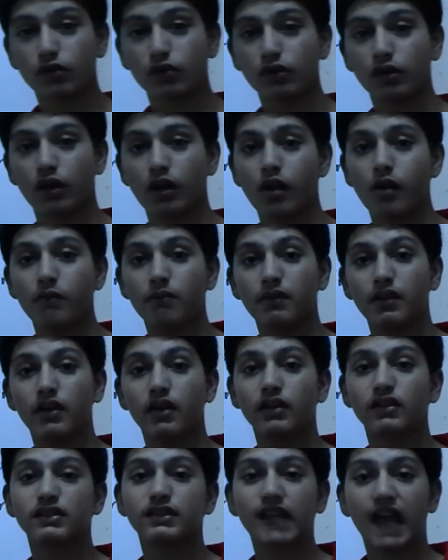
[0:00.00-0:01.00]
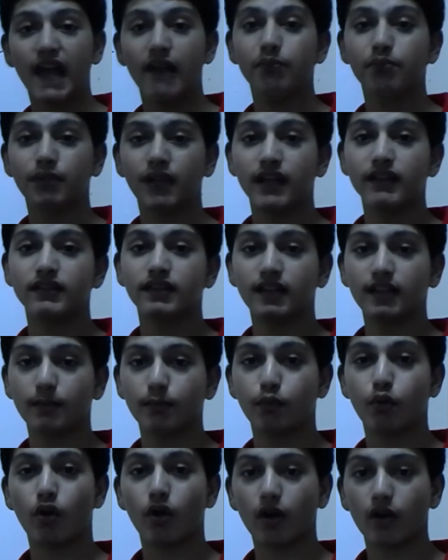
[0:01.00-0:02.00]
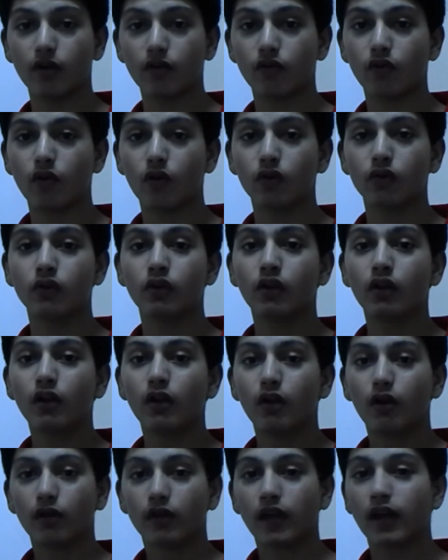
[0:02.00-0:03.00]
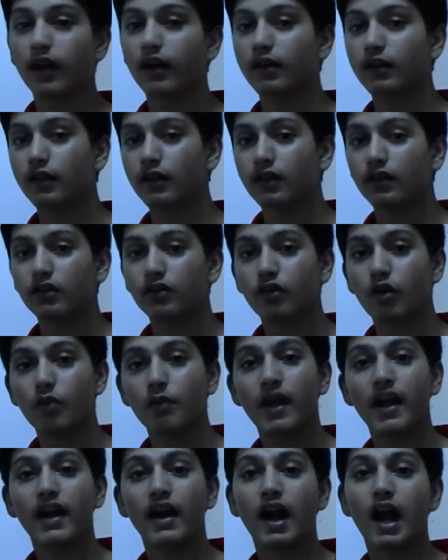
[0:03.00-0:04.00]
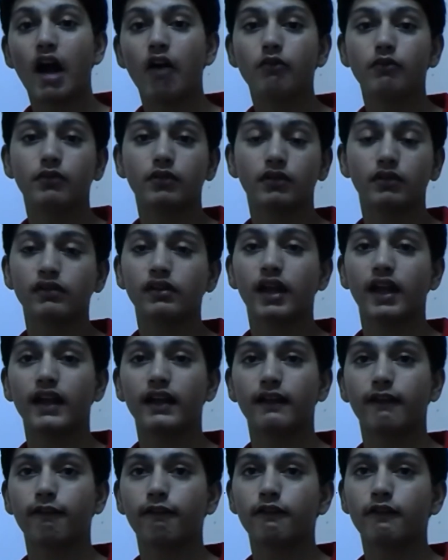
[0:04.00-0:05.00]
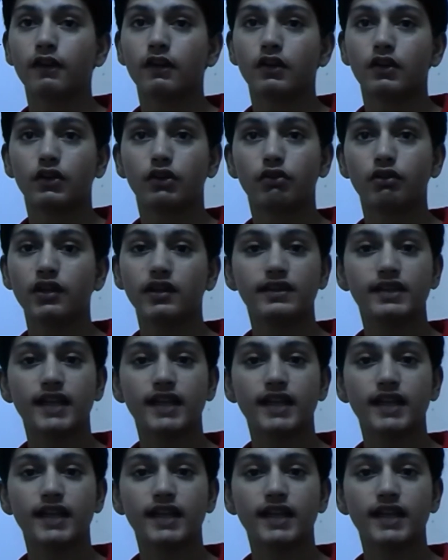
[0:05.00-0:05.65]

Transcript: took, because time plays an important role. Okay, no matter how, like three